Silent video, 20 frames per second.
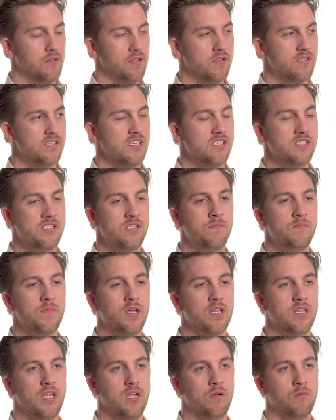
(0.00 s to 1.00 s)
system
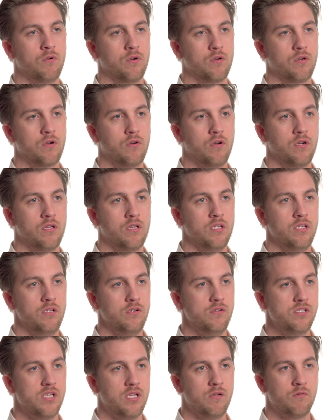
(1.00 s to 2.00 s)
that they were currently
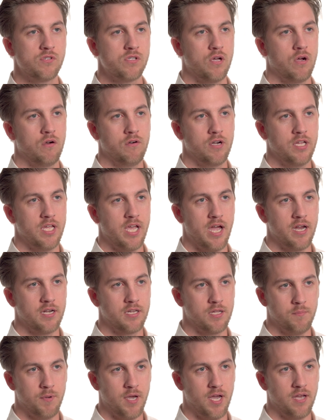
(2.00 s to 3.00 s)
using was already at
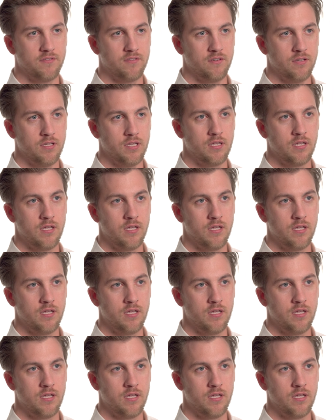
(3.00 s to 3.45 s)
capacity.